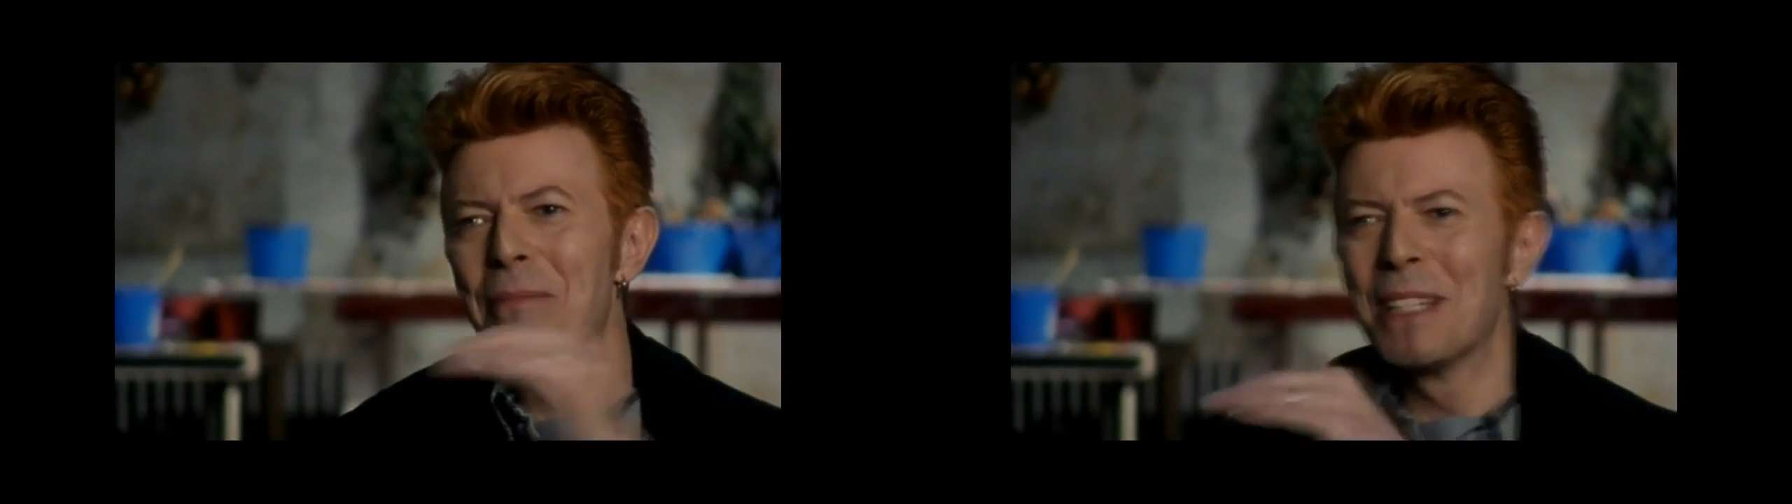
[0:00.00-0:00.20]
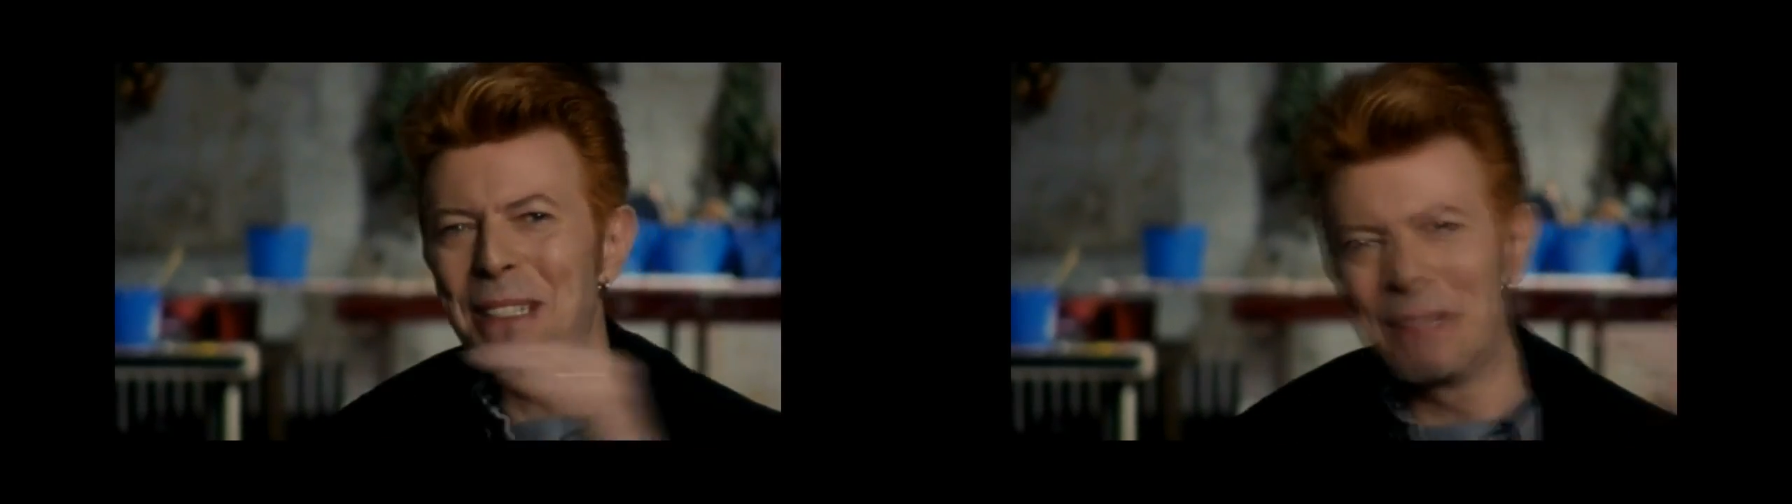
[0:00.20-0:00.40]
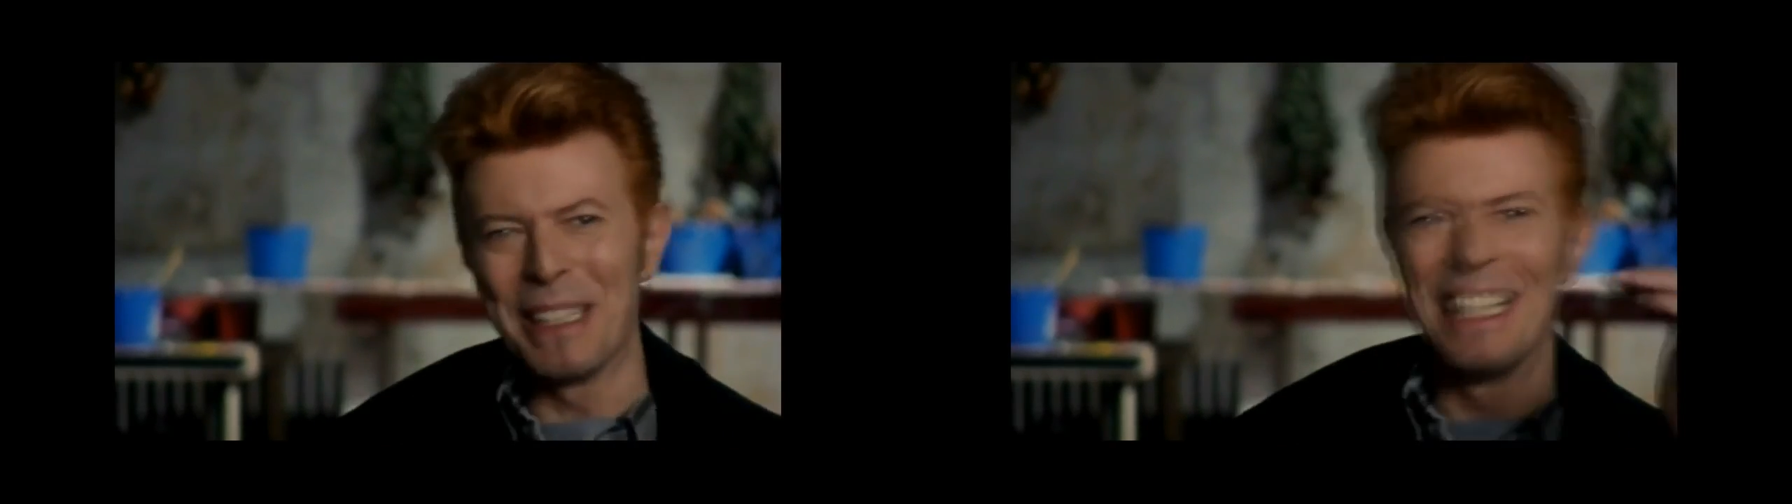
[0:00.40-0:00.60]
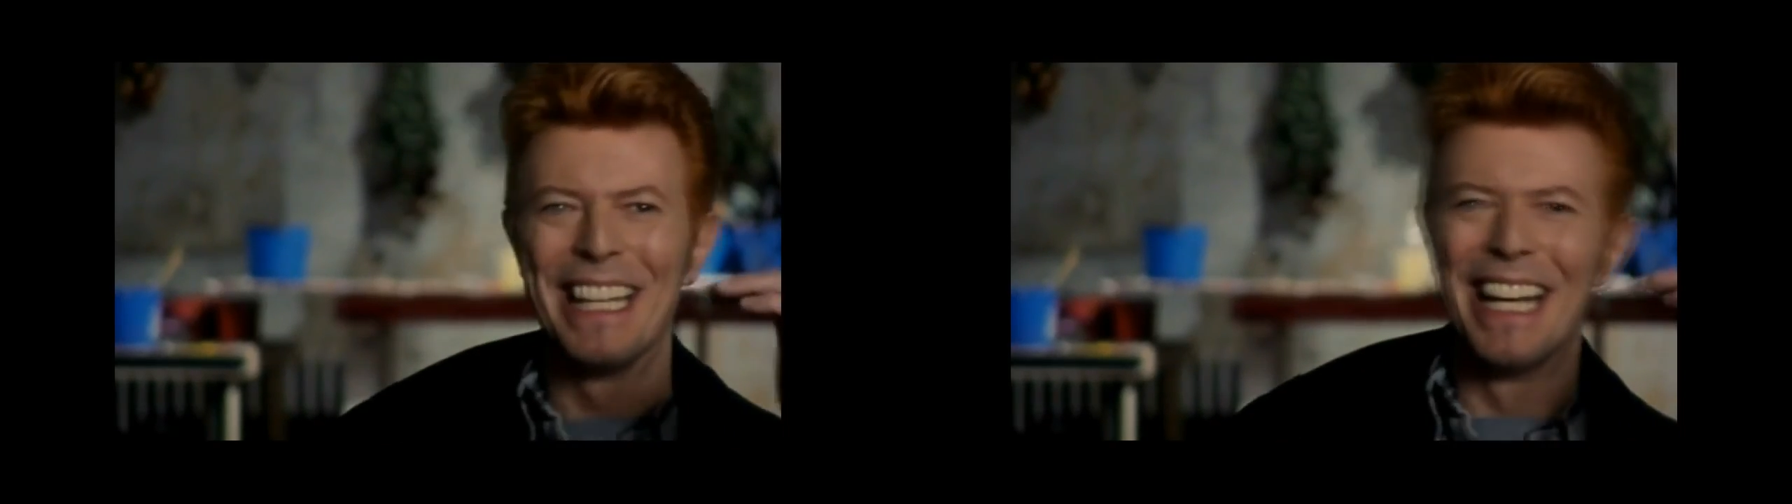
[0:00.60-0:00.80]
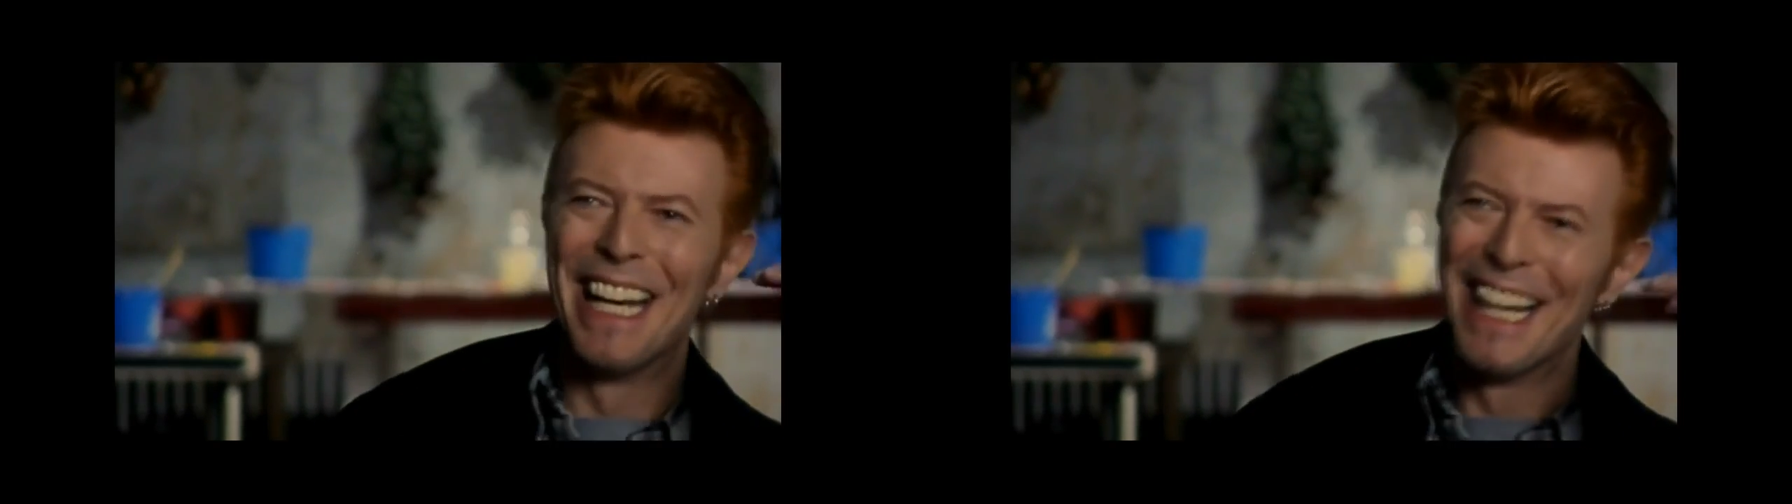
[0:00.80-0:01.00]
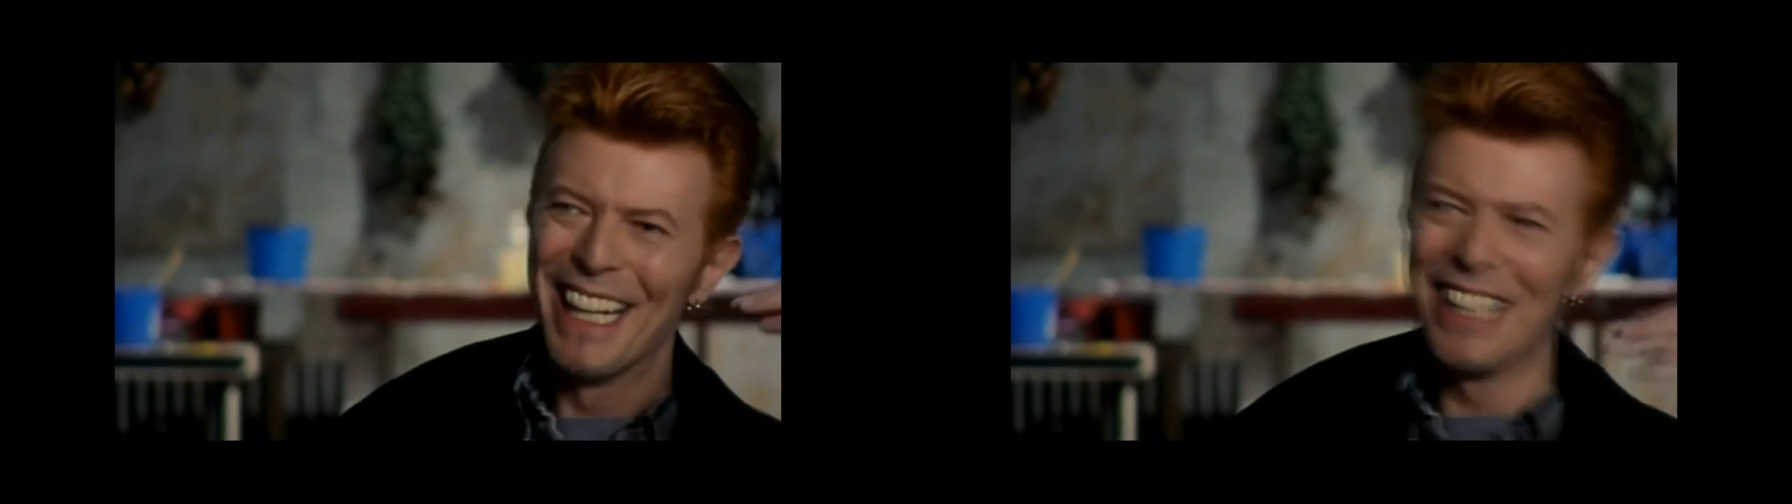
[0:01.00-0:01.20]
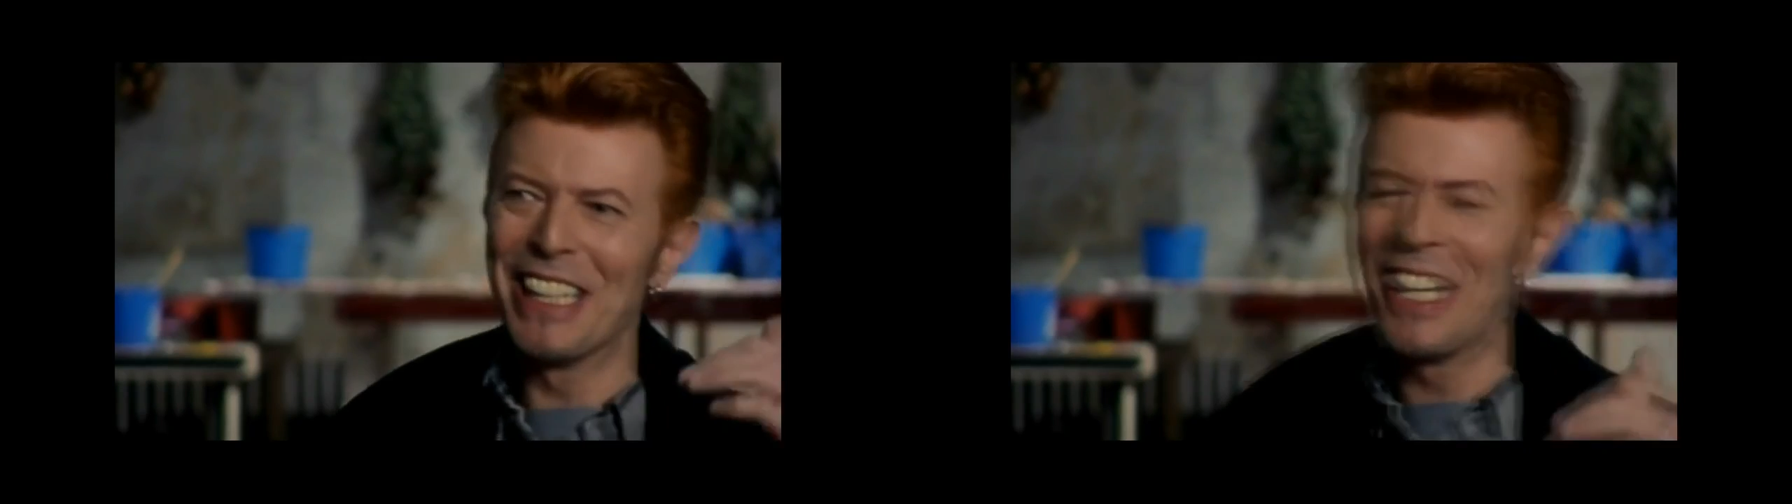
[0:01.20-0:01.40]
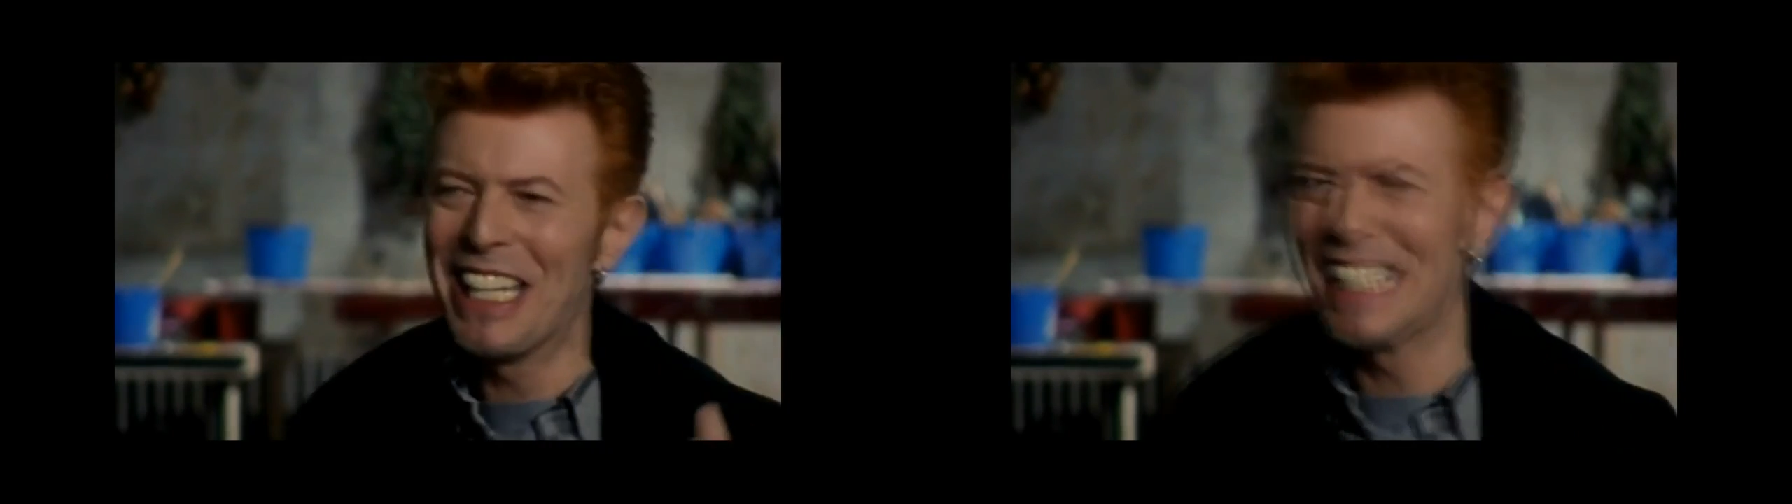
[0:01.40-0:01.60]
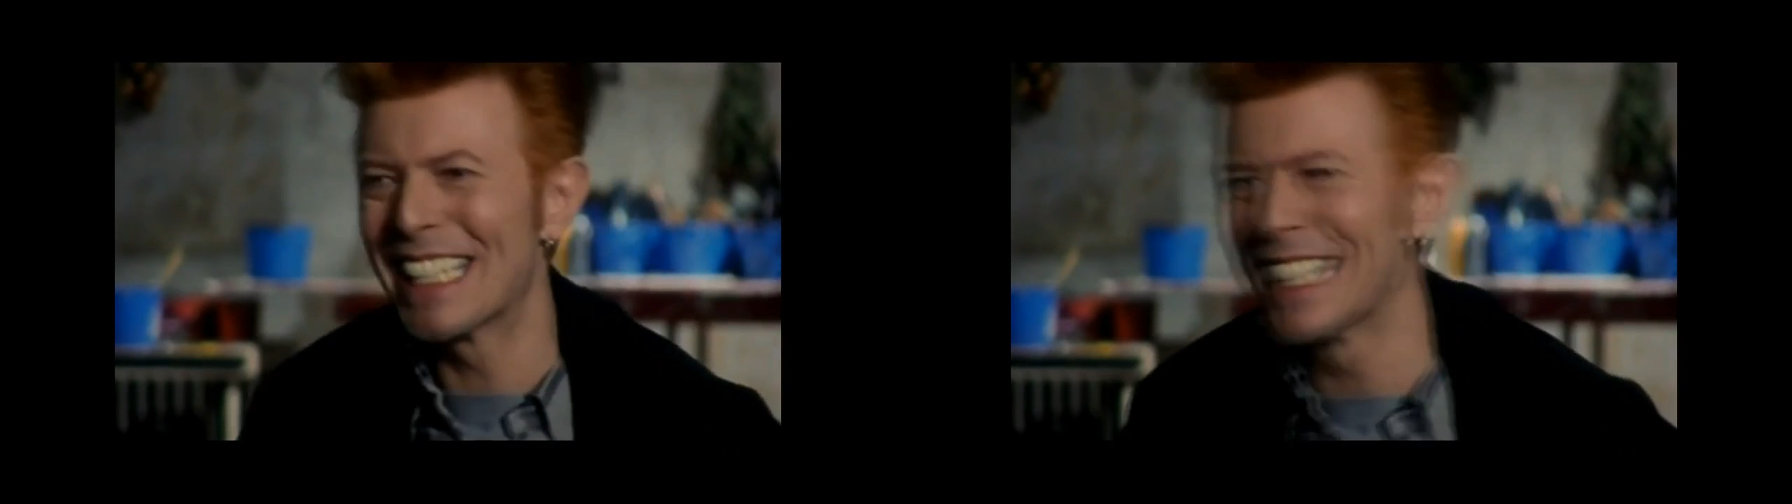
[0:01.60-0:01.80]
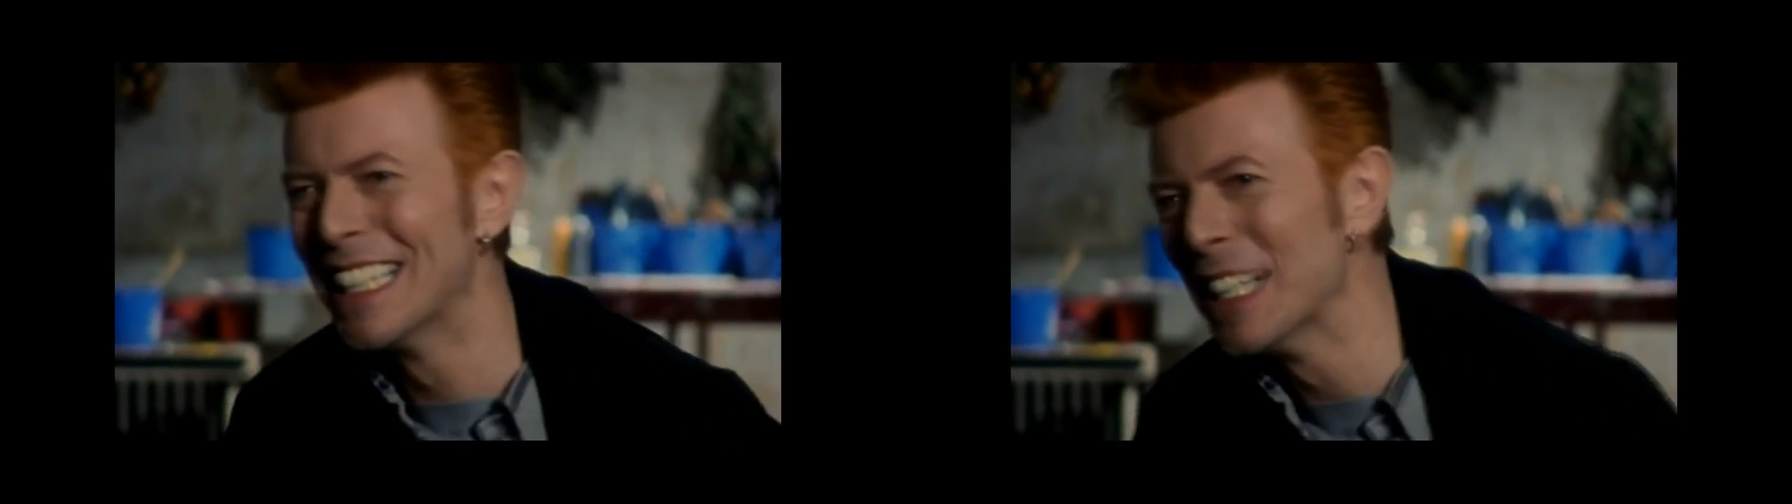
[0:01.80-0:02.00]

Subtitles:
between, at least.